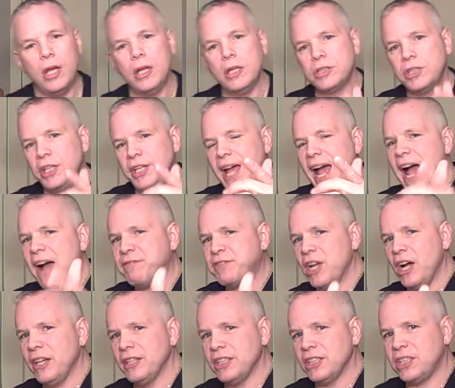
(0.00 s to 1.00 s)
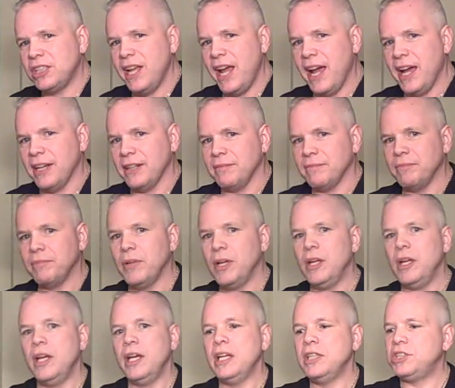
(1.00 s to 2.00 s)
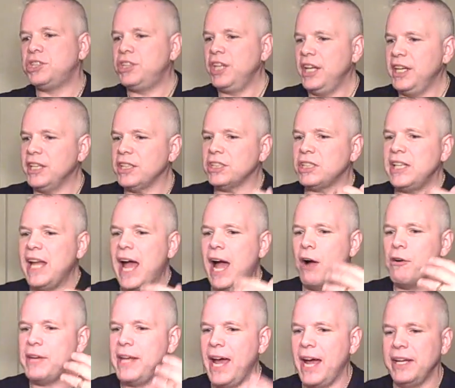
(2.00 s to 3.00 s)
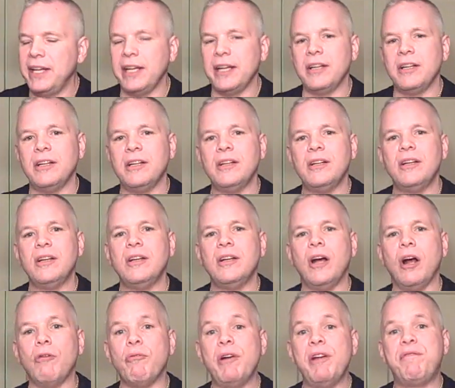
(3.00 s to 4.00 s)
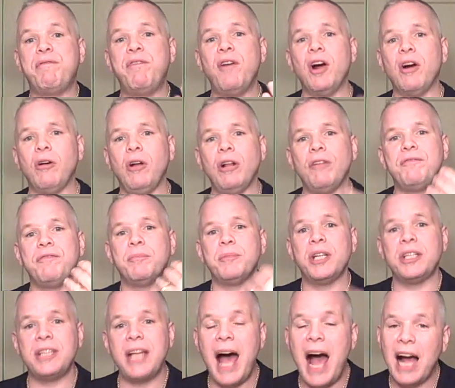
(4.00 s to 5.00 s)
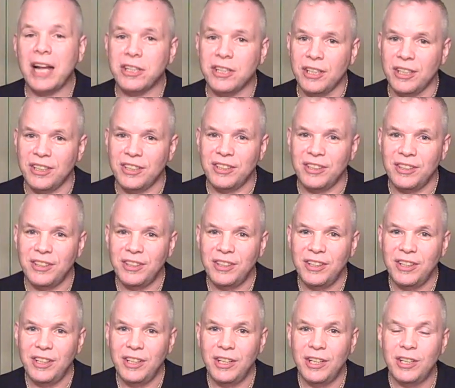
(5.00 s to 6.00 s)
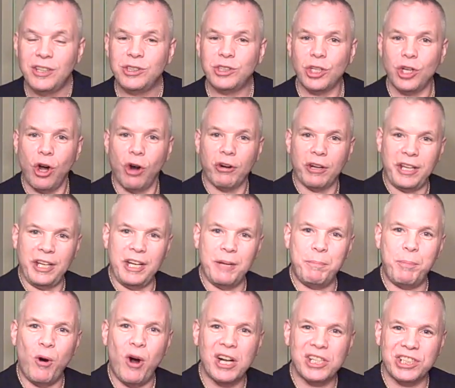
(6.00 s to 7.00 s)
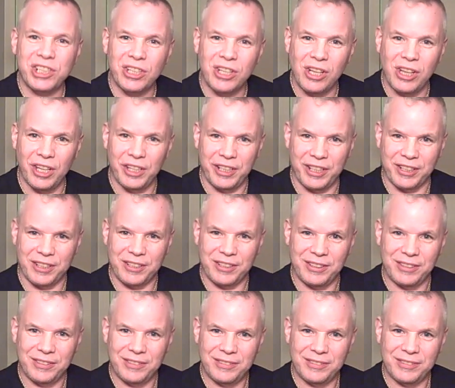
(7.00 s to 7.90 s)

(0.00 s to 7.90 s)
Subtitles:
So you have to understand, she is now getting a referral from the doctor to go to the abortion clinic.